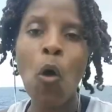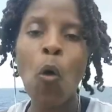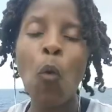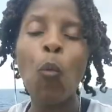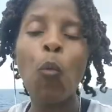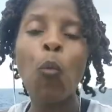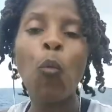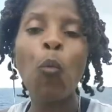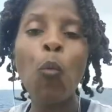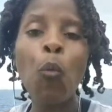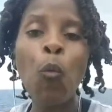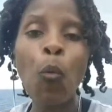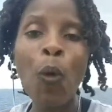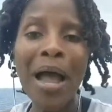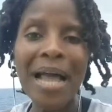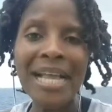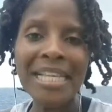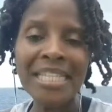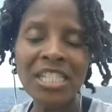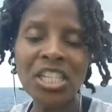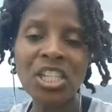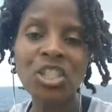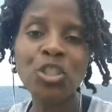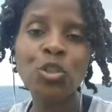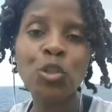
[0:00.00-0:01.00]

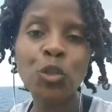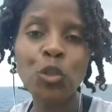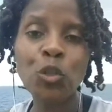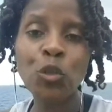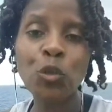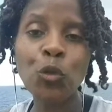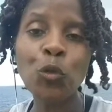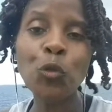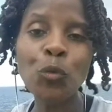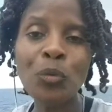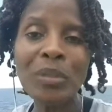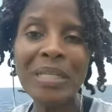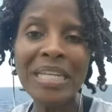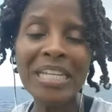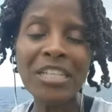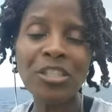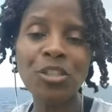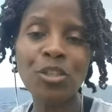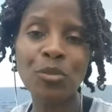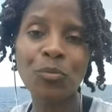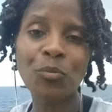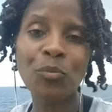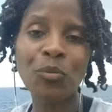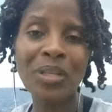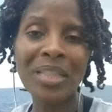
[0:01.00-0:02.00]
What do you need
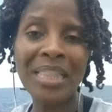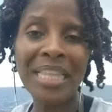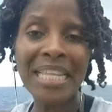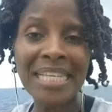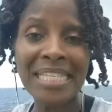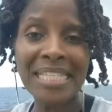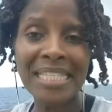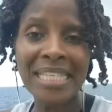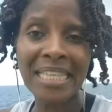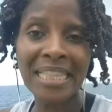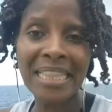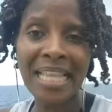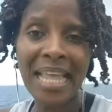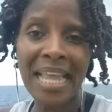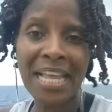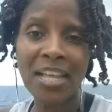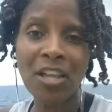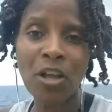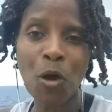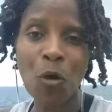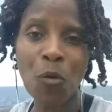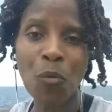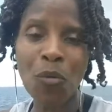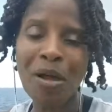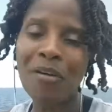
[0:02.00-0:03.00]
to release and let
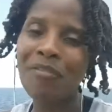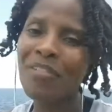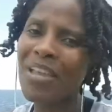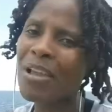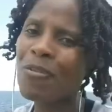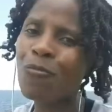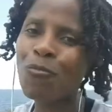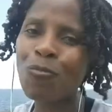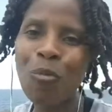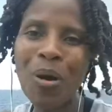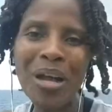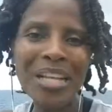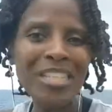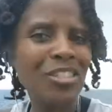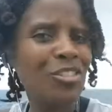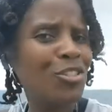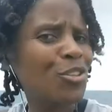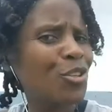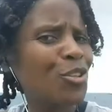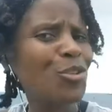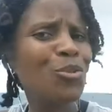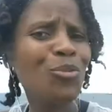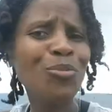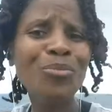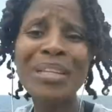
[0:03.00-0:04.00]
go of? And what do
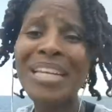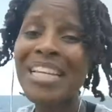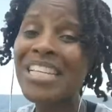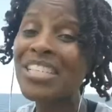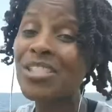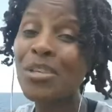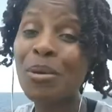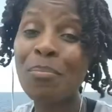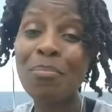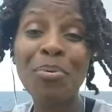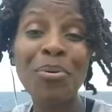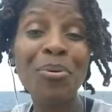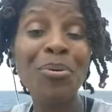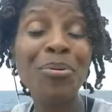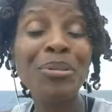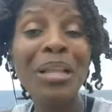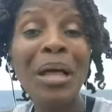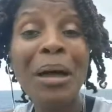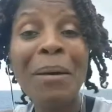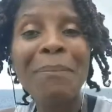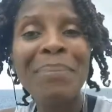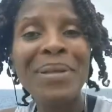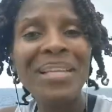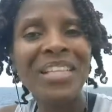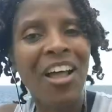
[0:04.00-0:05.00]
you need to pull
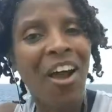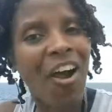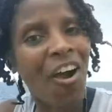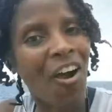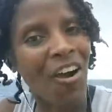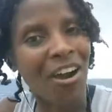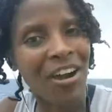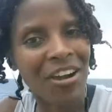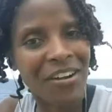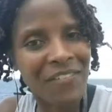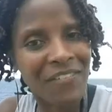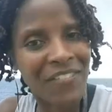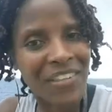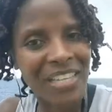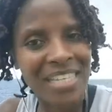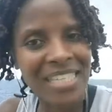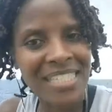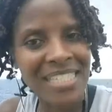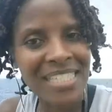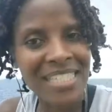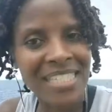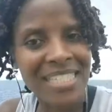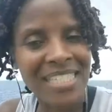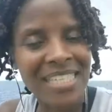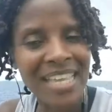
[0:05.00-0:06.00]
up and
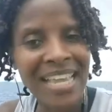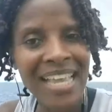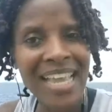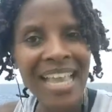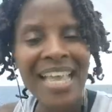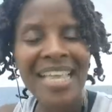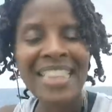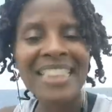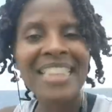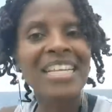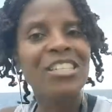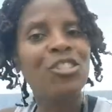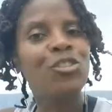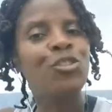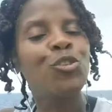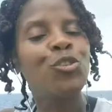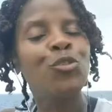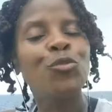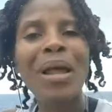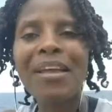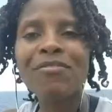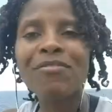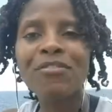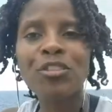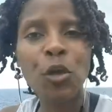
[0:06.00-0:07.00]
harvest that you
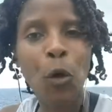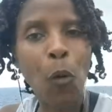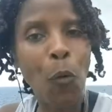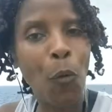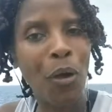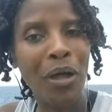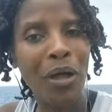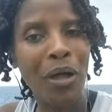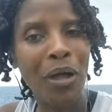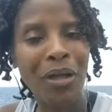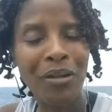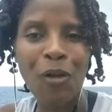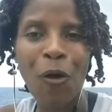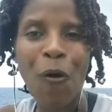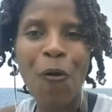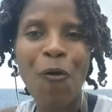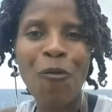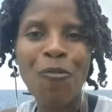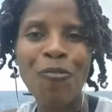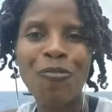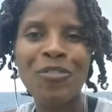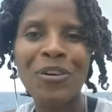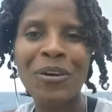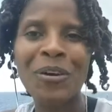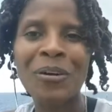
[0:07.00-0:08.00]
have toiled
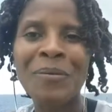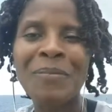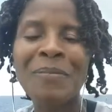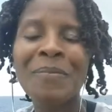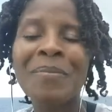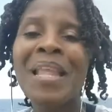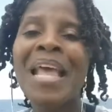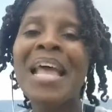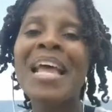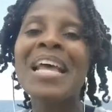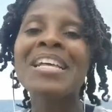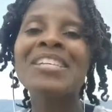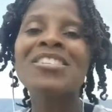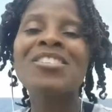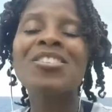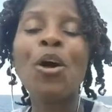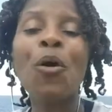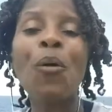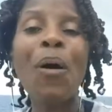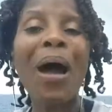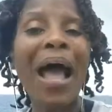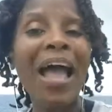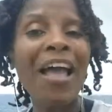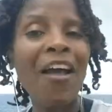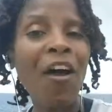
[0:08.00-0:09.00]
over?
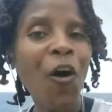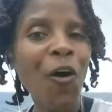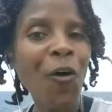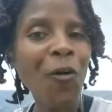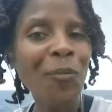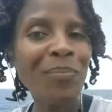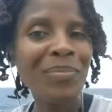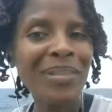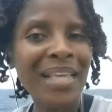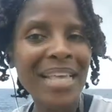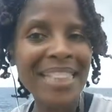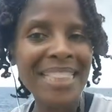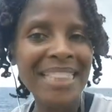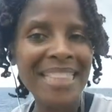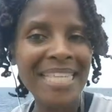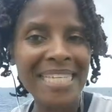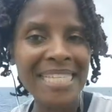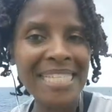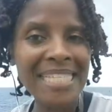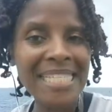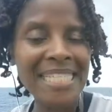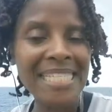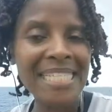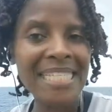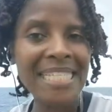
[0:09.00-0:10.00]
So I hope that
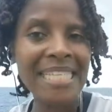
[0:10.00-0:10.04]
this